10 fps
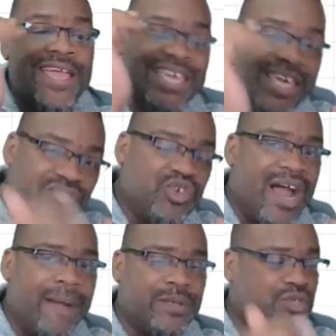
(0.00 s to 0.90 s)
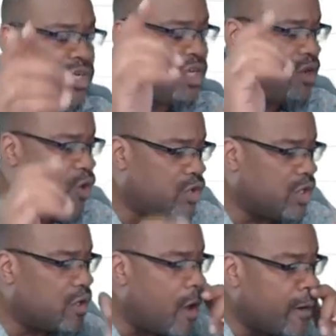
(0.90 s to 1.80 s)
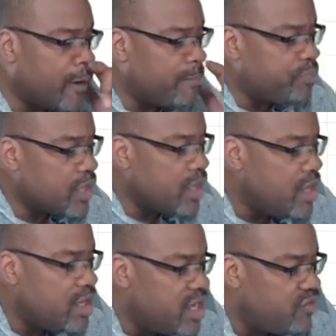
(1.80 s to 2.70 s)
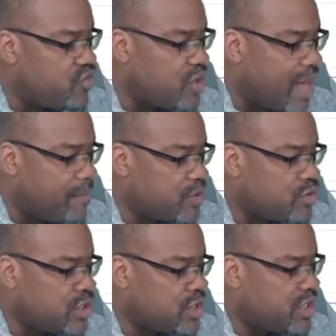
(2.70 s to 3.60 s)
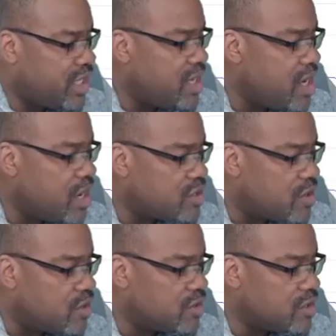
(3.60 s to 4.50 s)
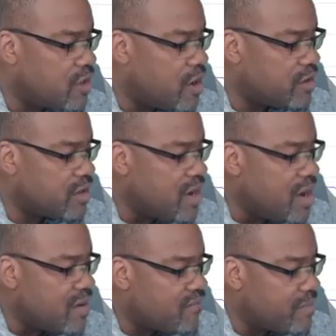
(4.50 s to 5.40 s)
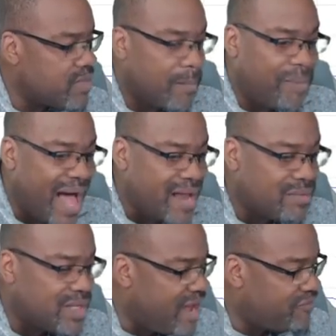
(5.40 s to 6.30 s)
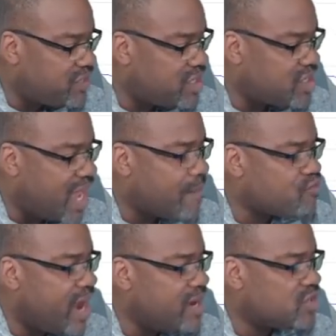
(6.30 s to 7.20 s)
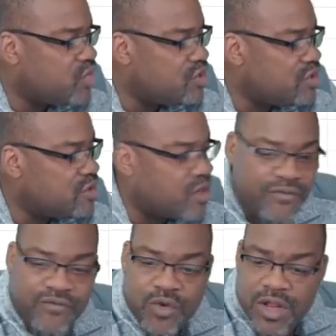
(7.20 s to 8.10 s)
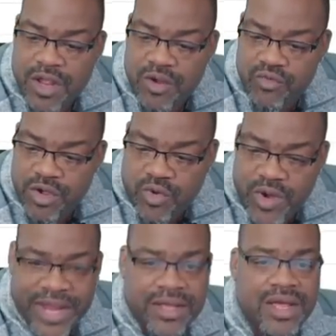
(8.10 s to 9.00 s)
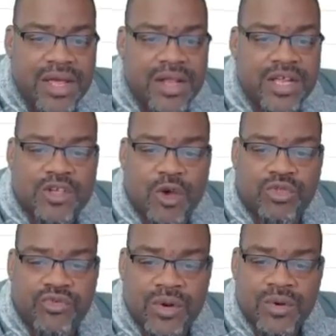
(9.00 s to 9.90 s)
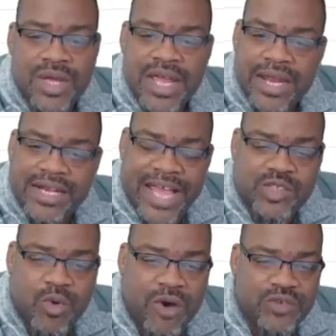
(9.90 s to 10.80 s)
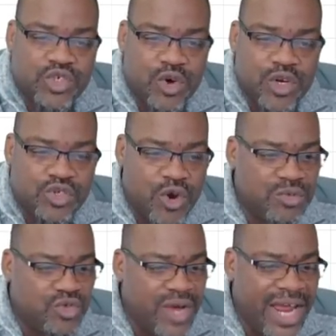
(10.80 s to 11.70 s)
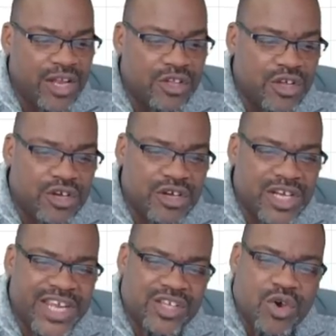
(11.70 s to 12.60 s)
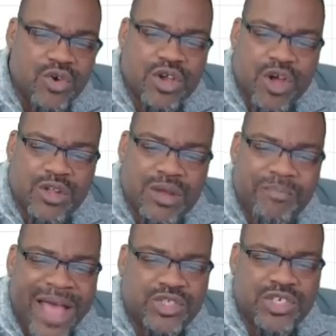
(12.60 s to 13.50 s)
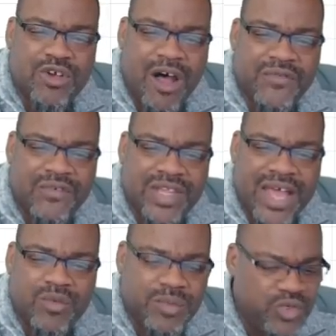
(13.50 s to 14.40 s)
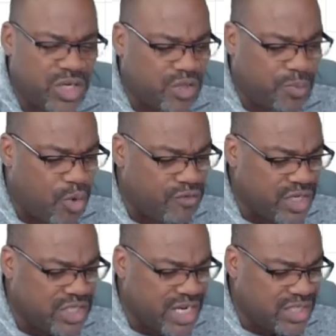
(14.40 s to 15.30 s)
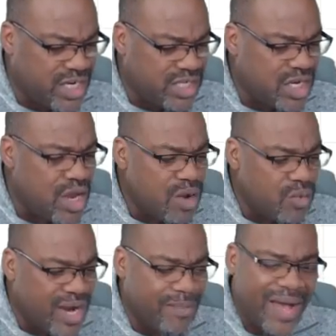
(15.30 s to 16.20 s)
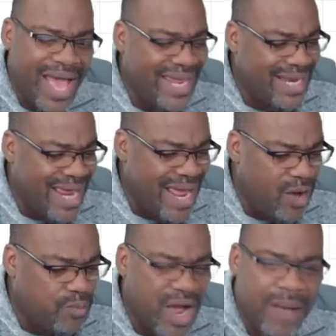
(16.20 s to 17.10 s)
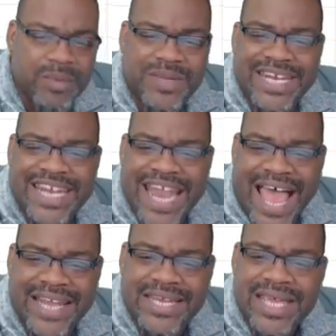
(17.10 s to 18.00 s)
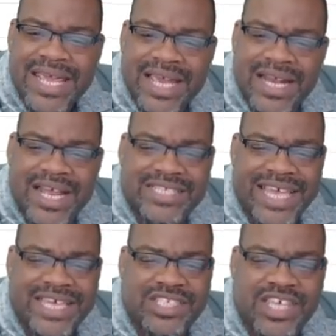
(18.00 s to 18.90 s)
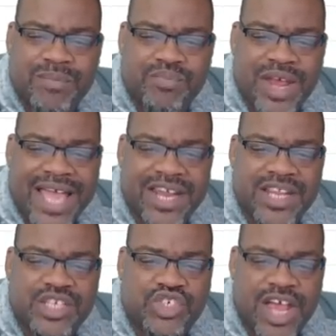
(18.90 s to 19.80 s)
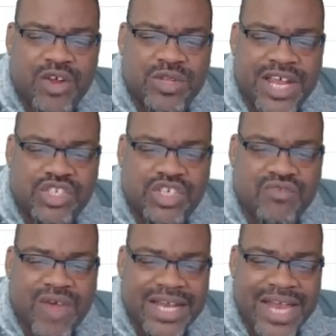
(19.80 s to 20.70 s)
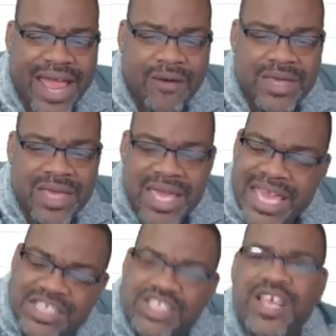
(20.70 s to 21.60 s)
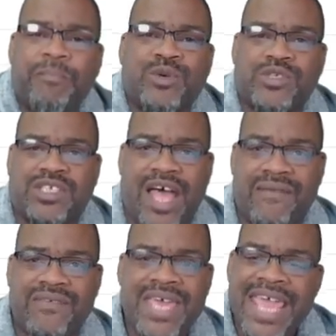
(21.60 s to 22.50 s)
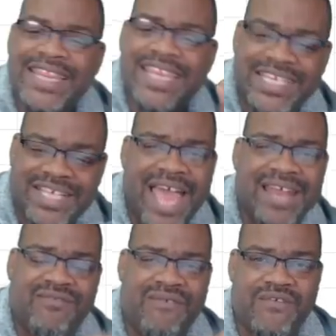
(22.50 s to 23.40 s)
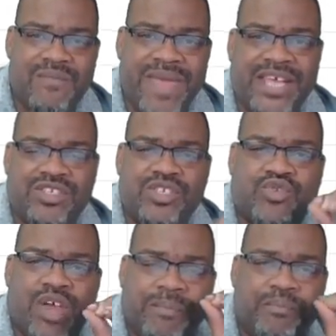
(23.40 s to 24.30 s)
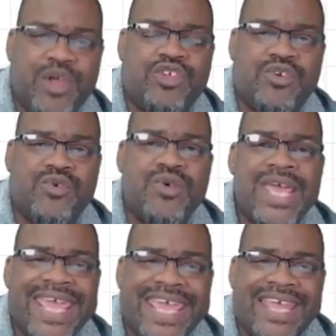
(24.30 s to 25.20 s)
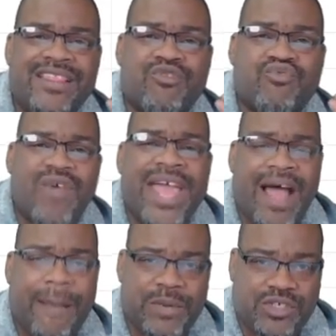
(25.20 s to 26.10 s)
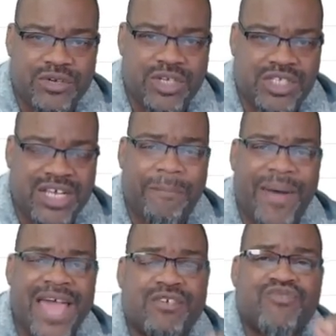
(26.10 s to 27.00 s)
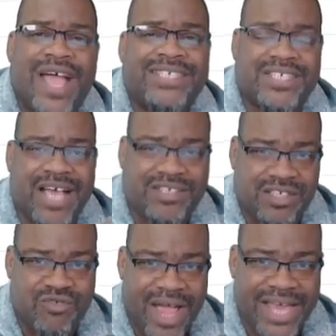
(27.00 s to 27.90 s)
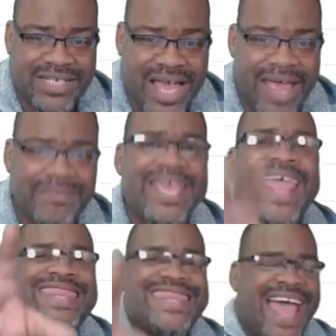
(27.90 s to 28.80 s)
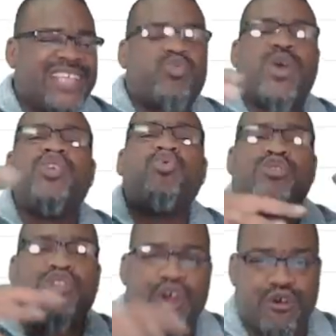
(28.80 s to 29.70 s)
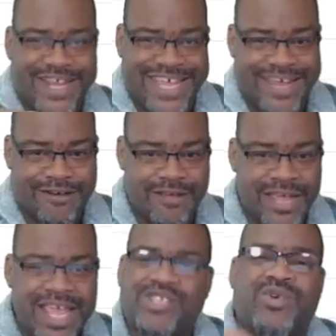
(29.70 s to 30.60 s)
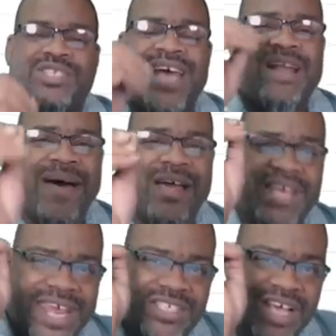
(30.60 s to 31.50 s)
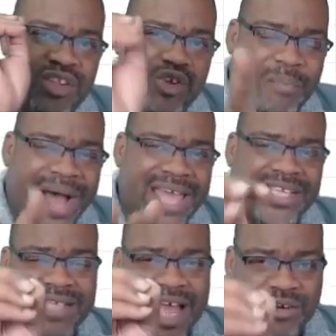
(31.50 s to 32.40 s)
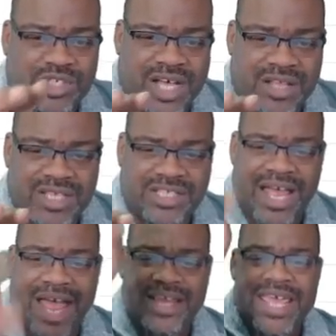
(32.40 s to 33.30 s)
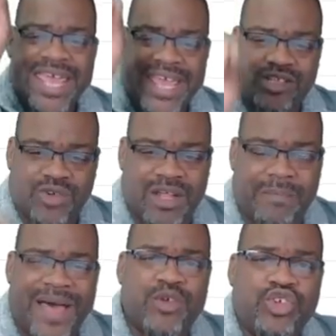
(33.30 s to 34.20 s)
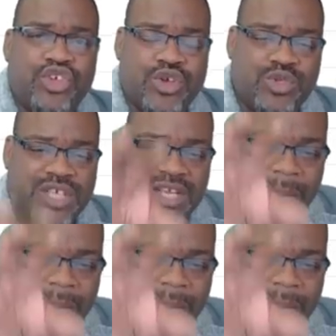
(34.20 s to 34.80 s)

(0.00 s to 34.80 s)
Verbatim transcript: Gives you the opportunity to hold it longer. Gives you an opportunity to hold it longer. From the bottom left to the top right is what you're looking for. Real quick, let's go through. That's more of a shorter term trade. It looked good. There's Coca-Cola bouncing off of a level between support and resistance. Would I buy it now? Probably not, unless I can see it break out of this channel that it's in right now. Simple stuff. This kind of information is going to put you in the right opportunity to buy the right stocks at the right time. That's what you learn here. So it's not about here telling you to buy this stock or sell this stock. It's all about using the